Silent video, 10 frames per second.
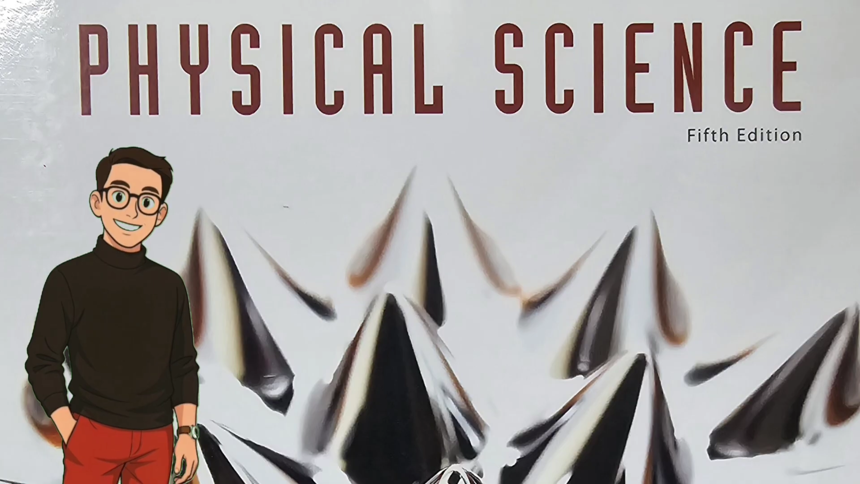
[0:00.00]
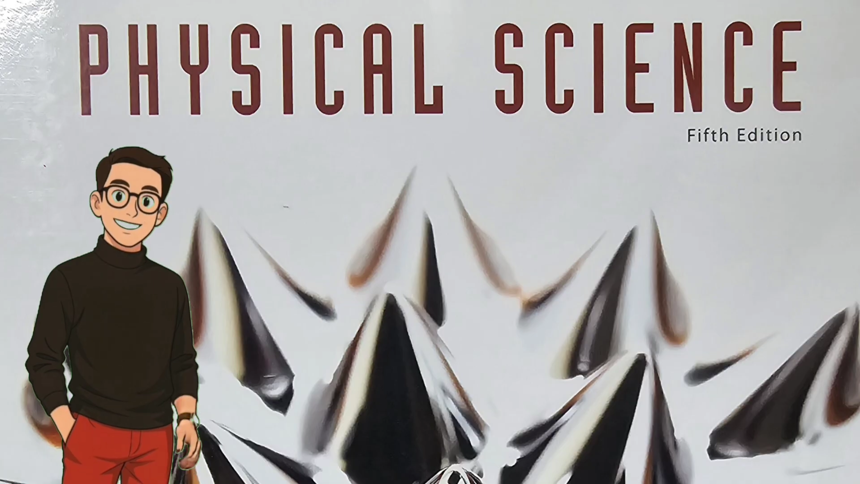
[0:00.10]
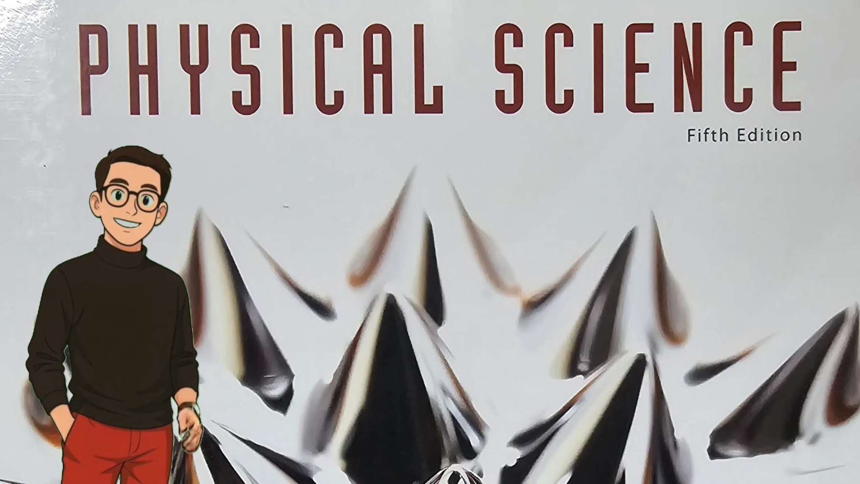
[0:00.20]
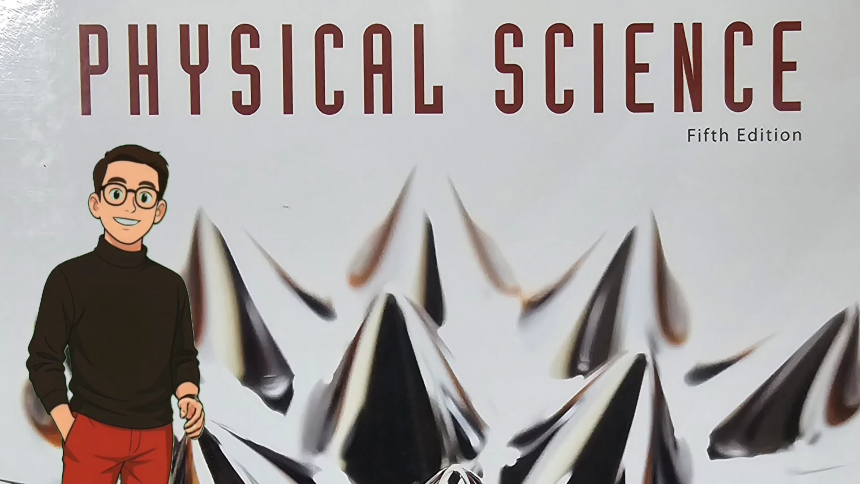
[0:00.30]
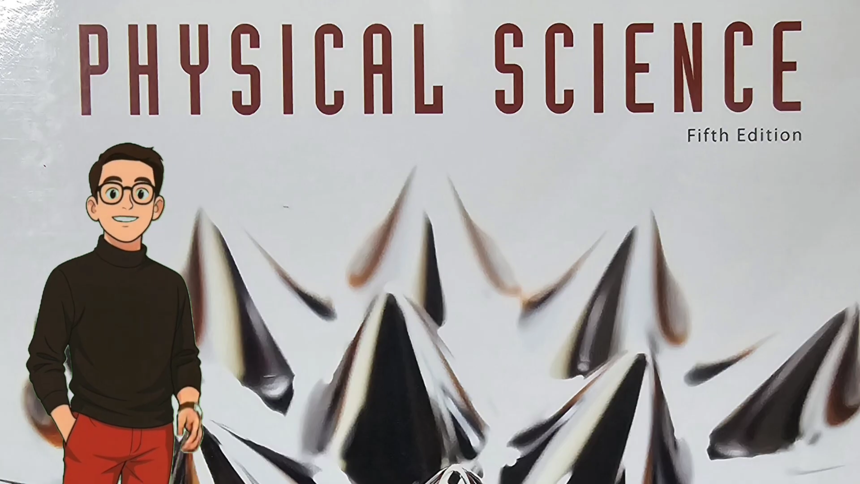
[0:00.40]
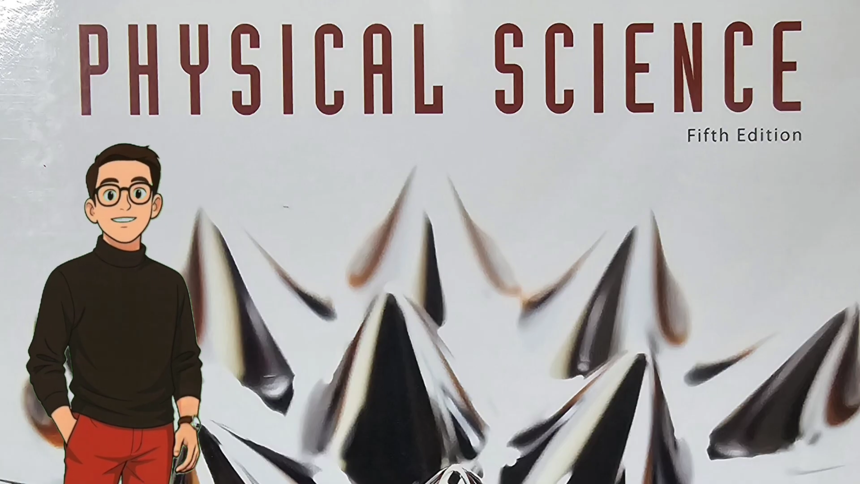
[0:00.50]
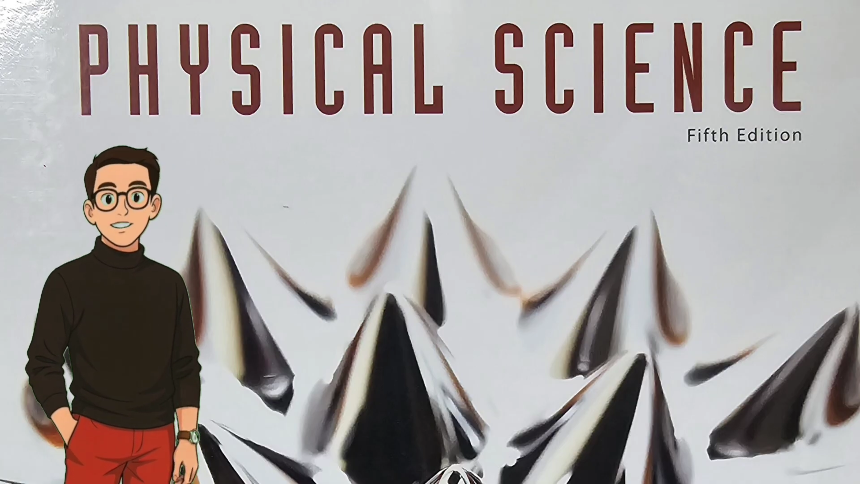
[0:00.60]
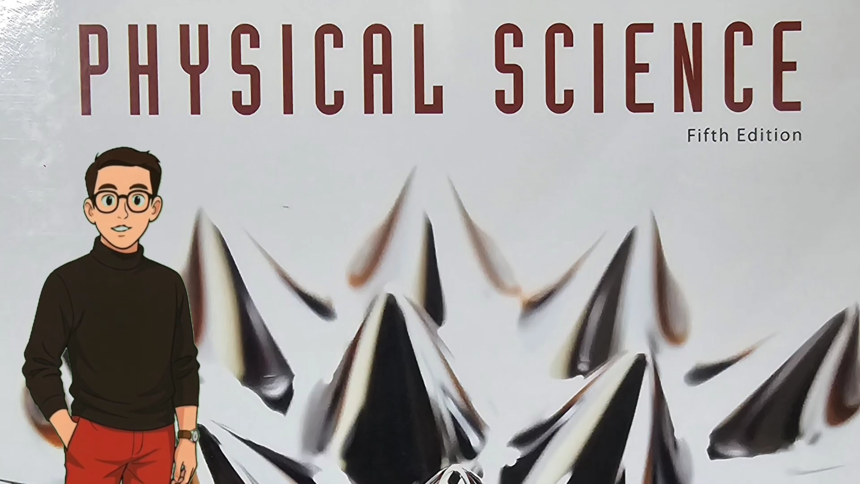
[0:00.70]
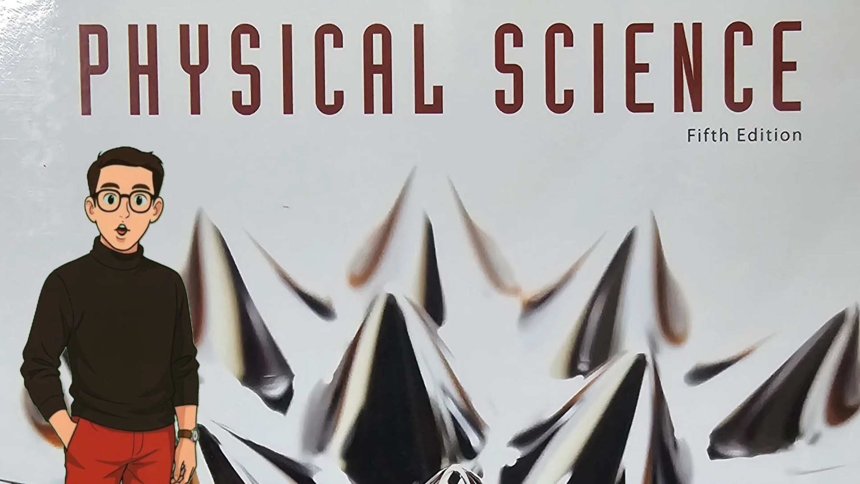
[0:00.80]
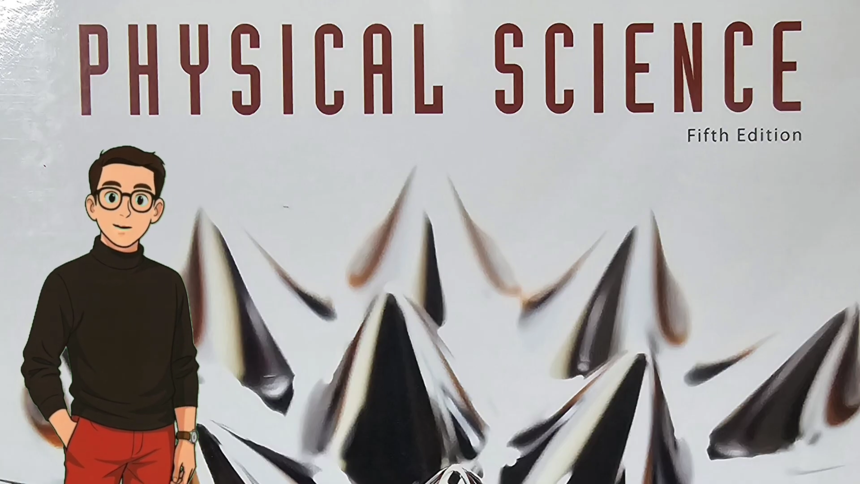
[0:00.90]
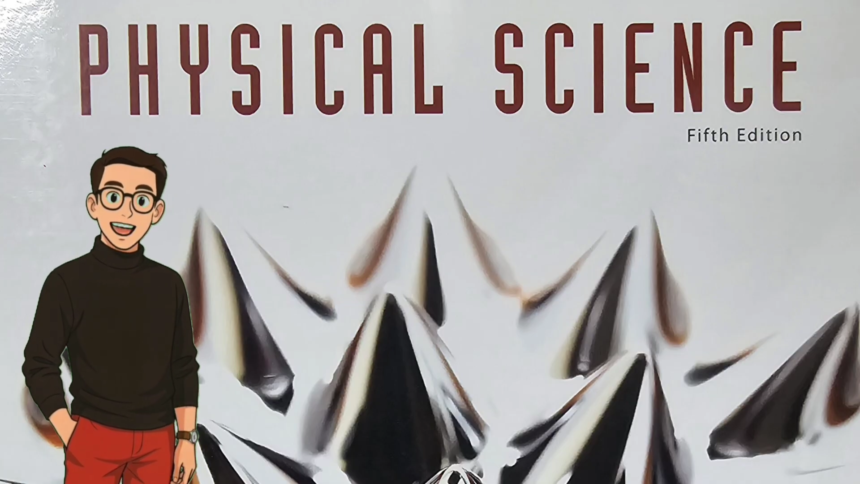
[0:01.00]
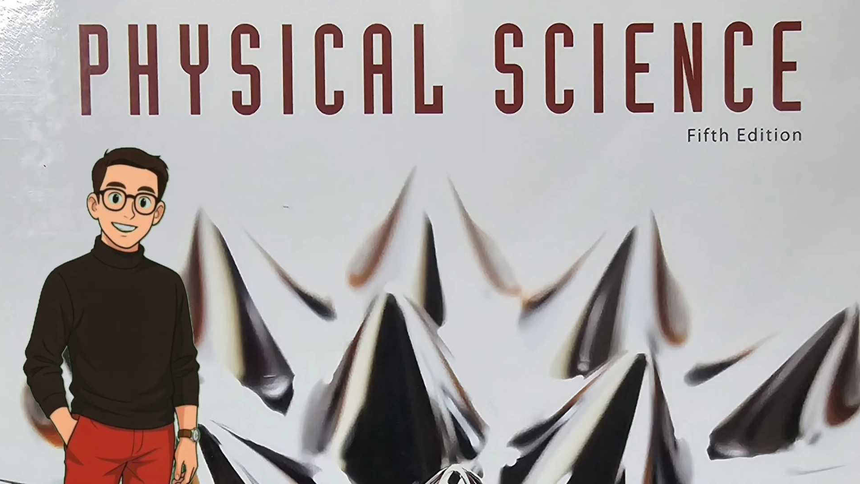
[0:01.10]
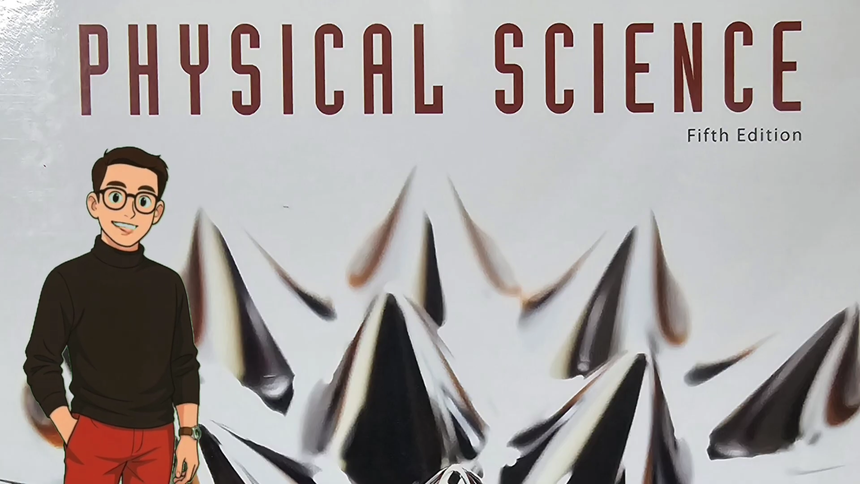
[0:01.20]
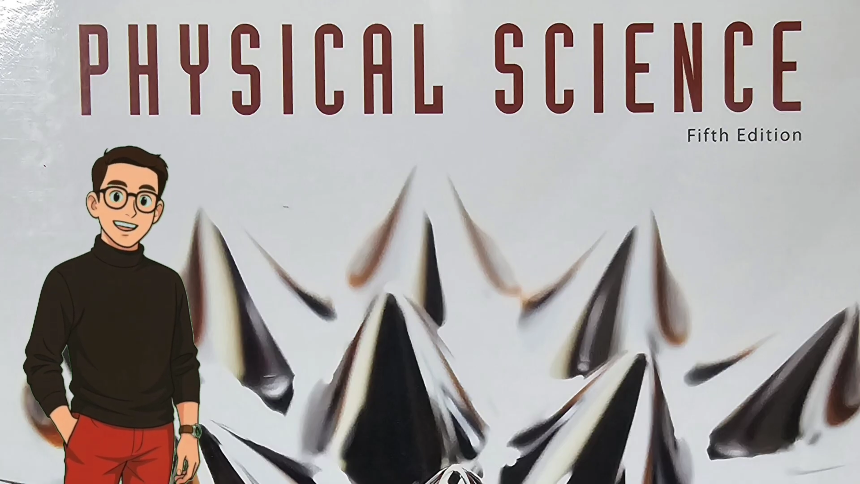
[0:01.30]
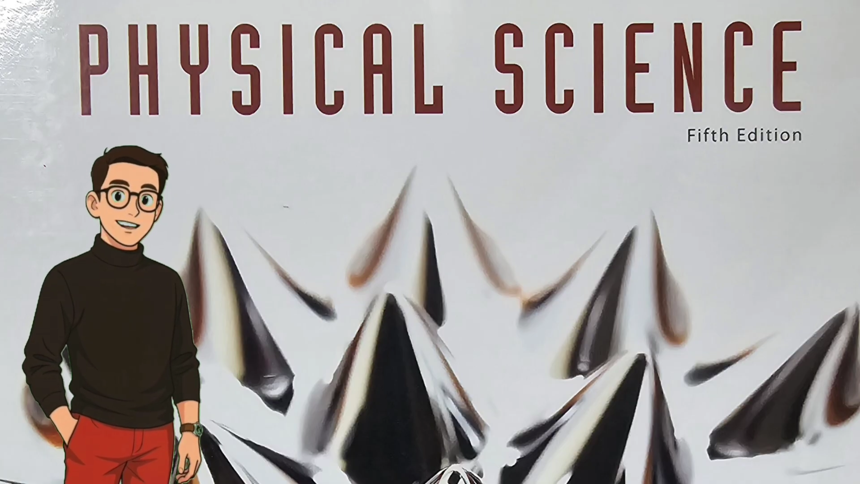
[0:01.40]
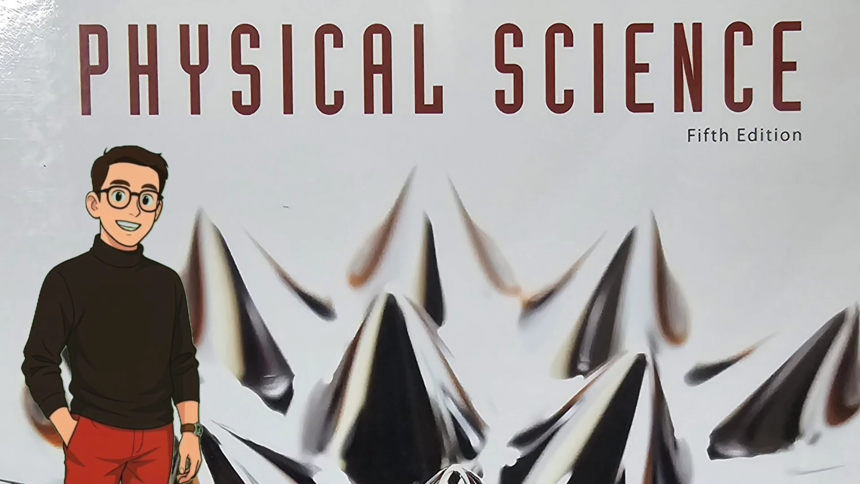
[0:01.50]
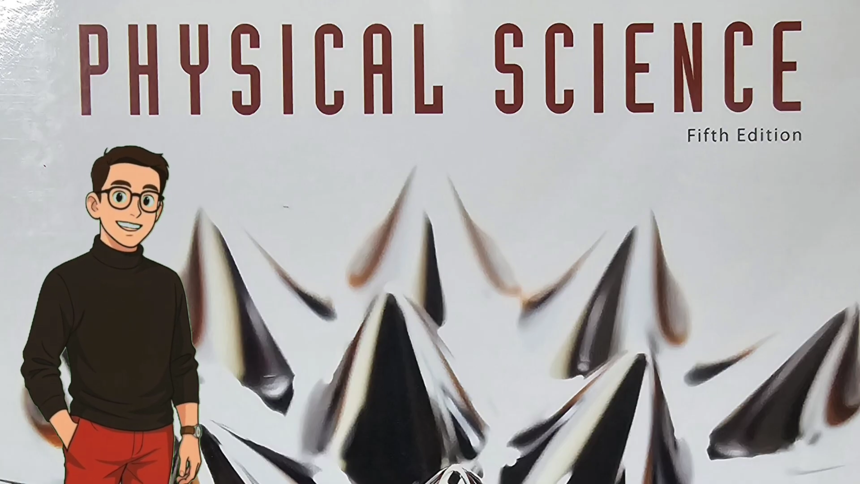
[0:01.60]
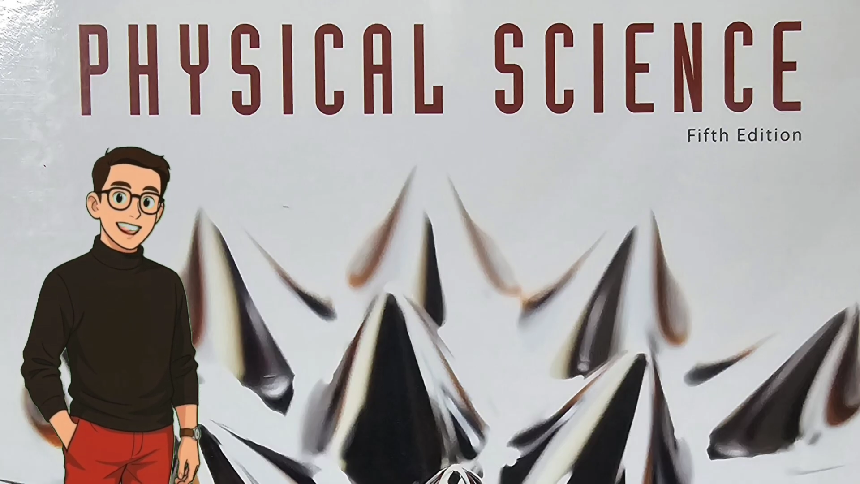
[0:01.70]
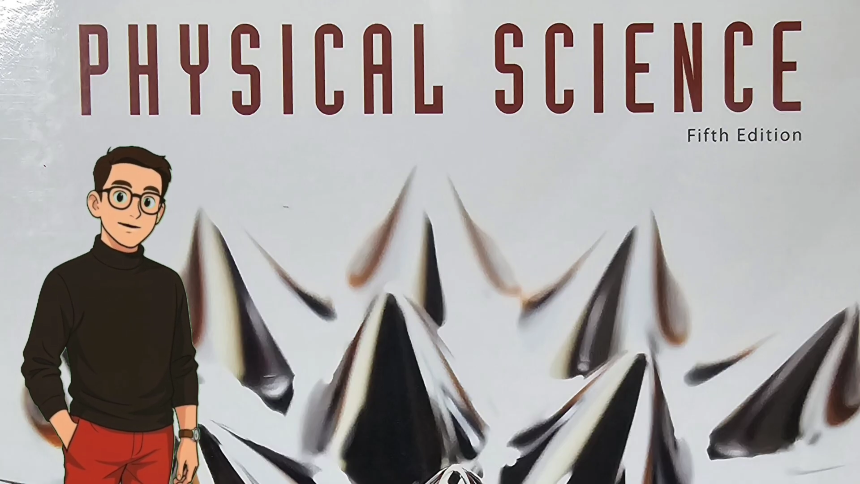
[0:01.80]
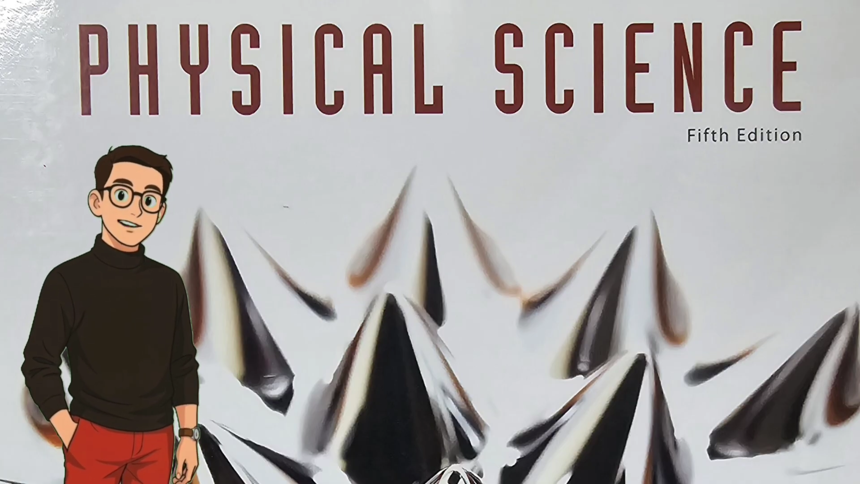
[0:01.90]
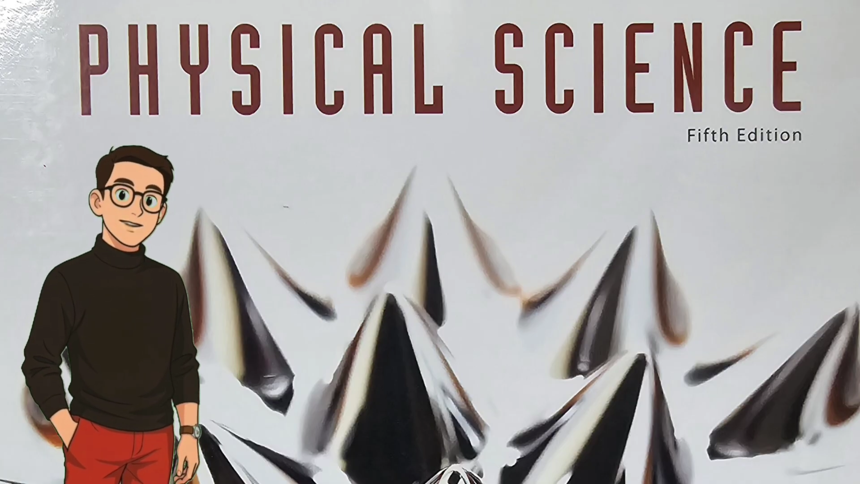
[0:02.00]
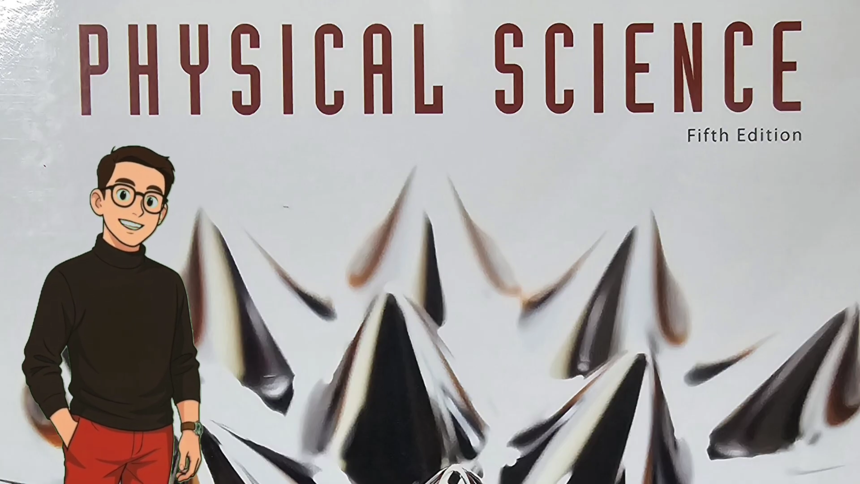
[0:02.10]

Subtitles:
magnets and iron objects.